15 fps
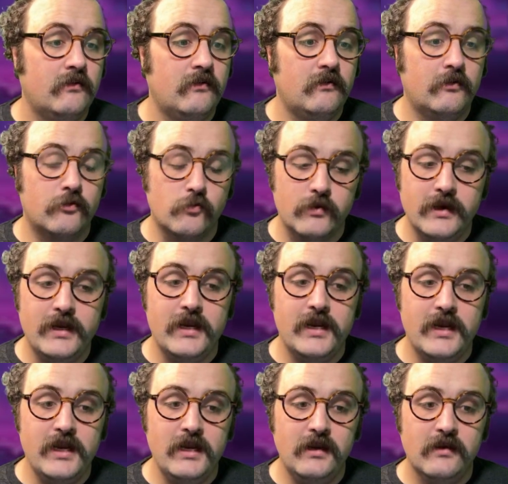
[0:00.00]
3
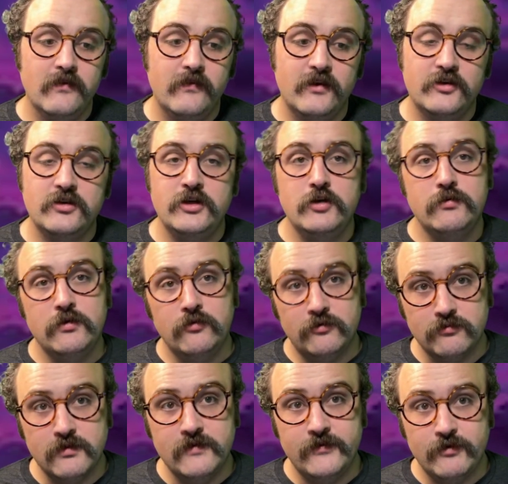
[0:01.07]
ink. That you use 3
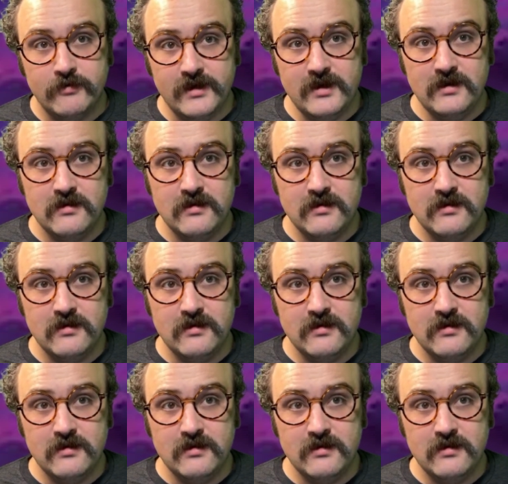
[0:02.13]
of your ink.